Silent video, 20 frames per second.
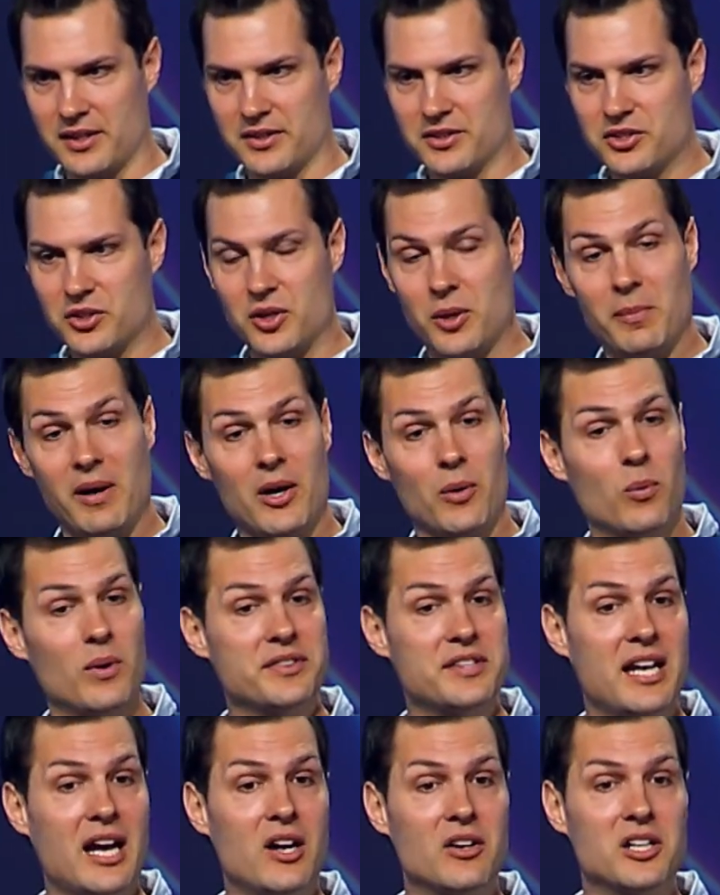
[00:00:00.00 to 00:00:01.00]
So no matter what
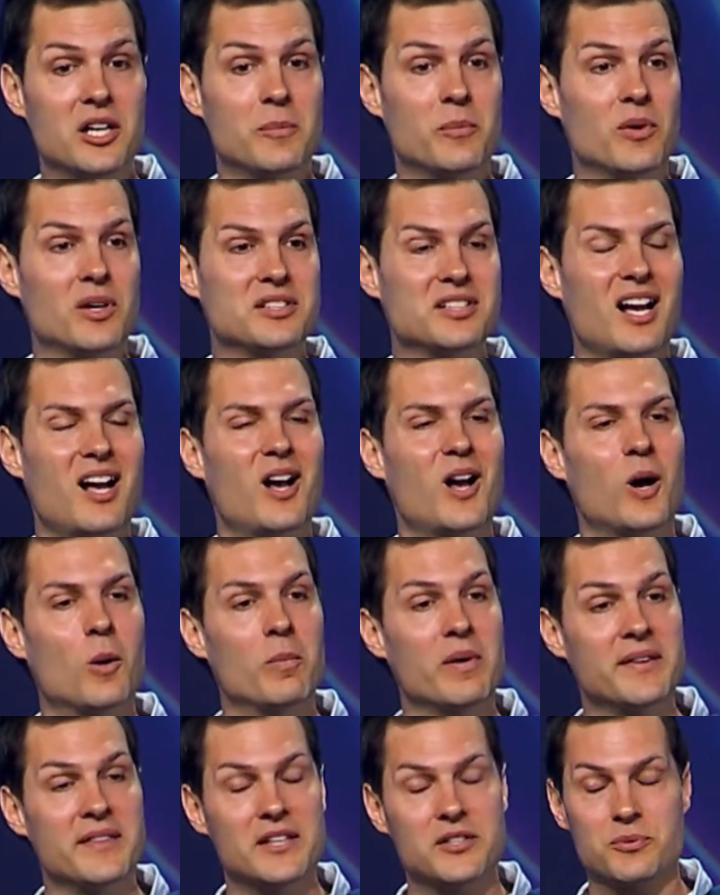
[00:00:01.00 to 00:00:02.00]
the outcome was, oh
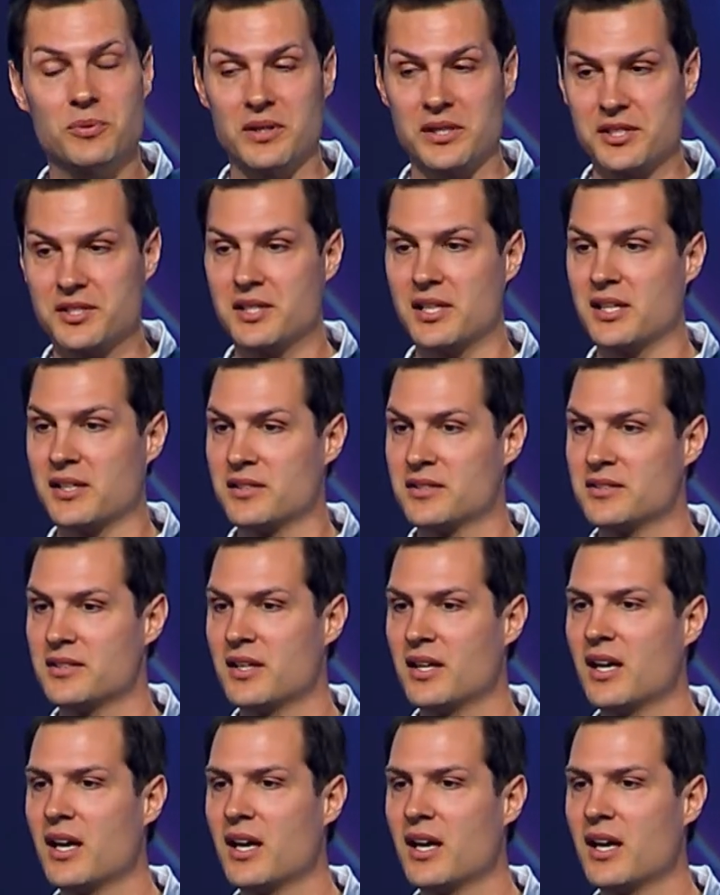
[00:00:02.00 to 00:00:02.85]
man, this really stinks.